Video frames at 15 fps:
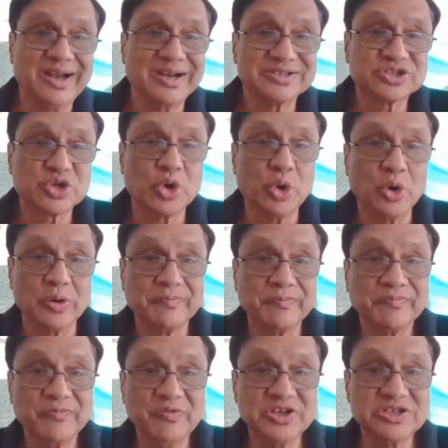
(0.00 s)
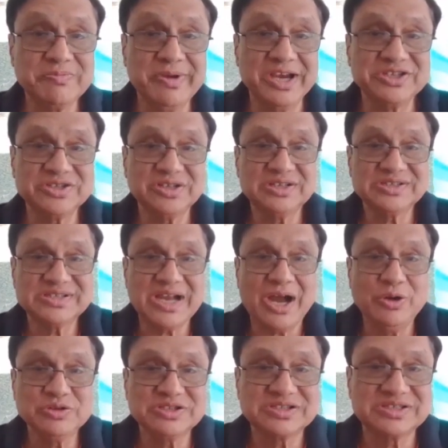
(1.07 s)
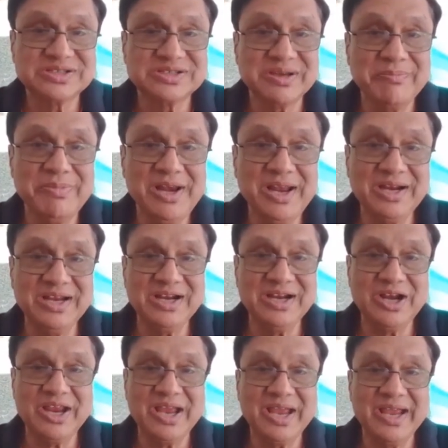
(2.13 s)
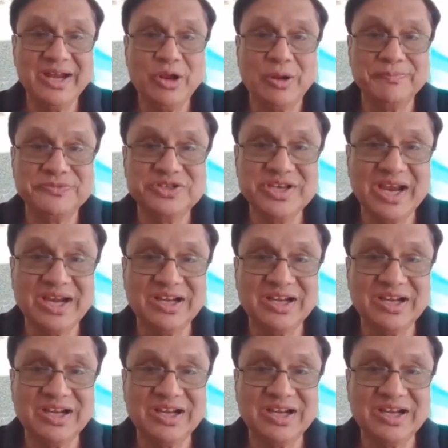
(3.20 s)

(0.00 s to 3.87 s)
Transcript: score, which measures how similar an object